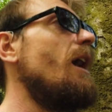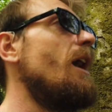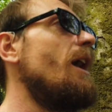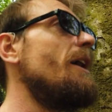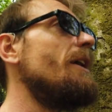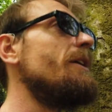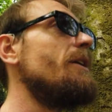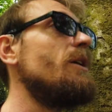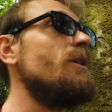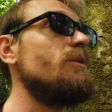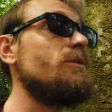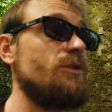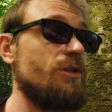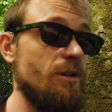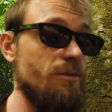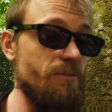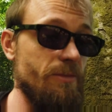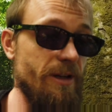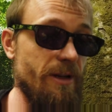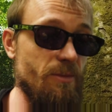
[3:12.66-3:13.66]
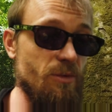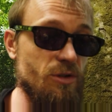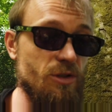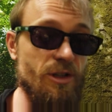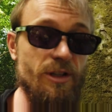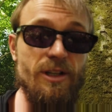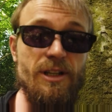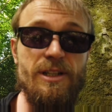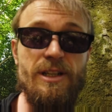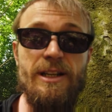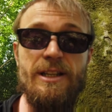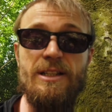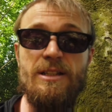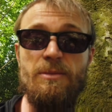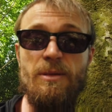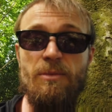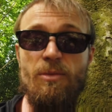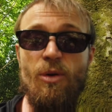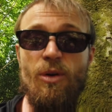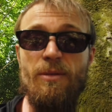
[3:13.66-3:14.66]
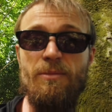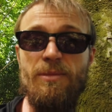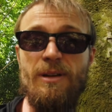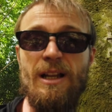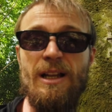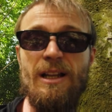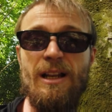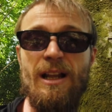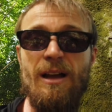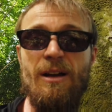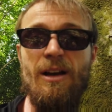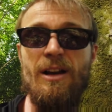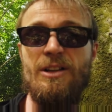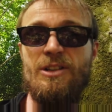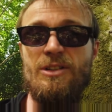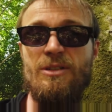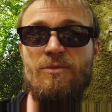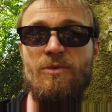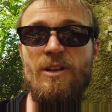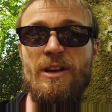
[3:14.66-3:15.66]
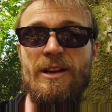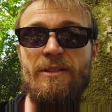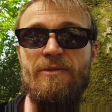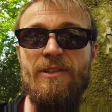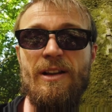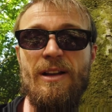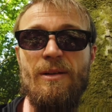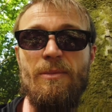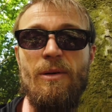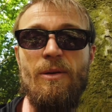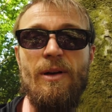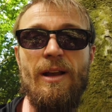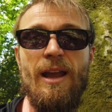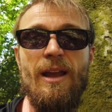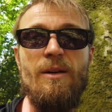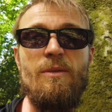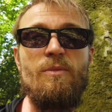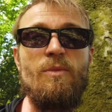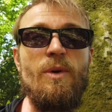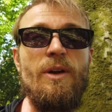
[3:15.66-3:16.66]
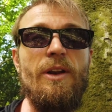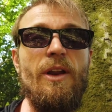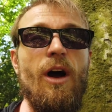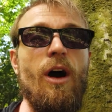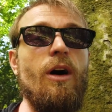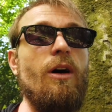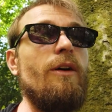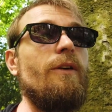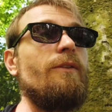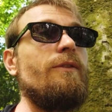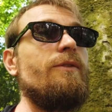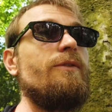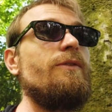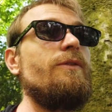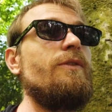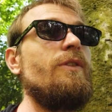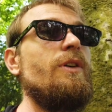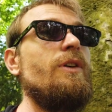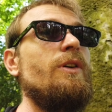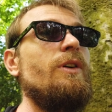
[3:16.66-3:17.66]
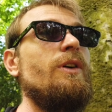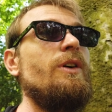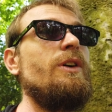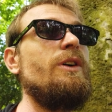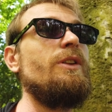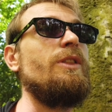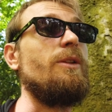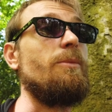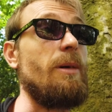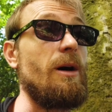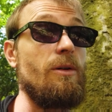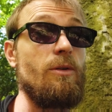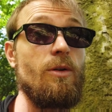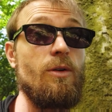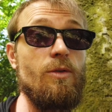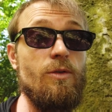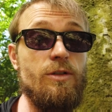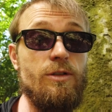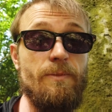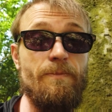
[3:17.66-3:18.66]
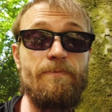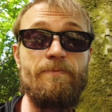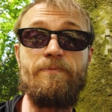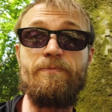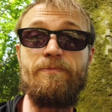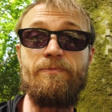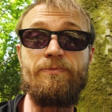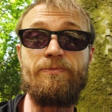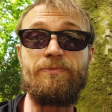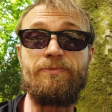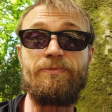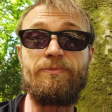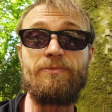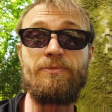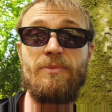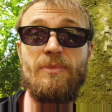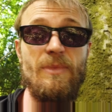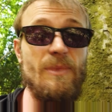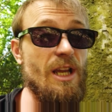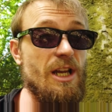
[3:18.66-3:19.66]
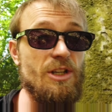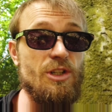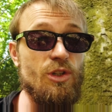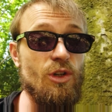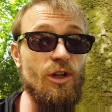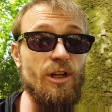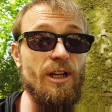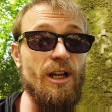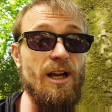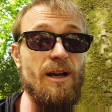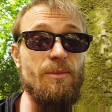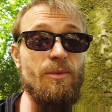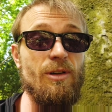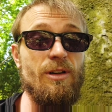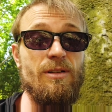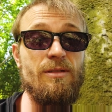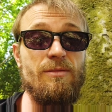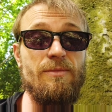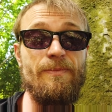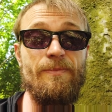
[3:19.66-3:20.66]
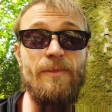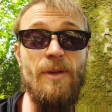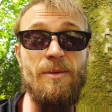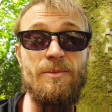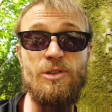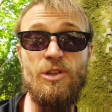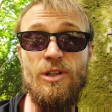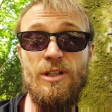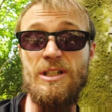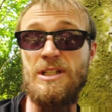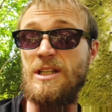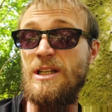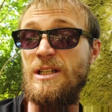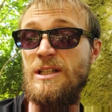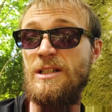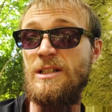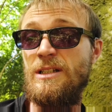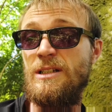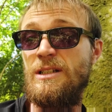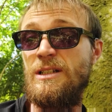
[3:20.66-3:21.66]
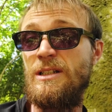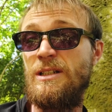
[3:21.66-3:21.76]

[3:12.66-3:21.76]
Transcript: I know some people's going to say to me point blank that I should really think about getting rid of the power cord. That's not going to happen, I'm sorry to say.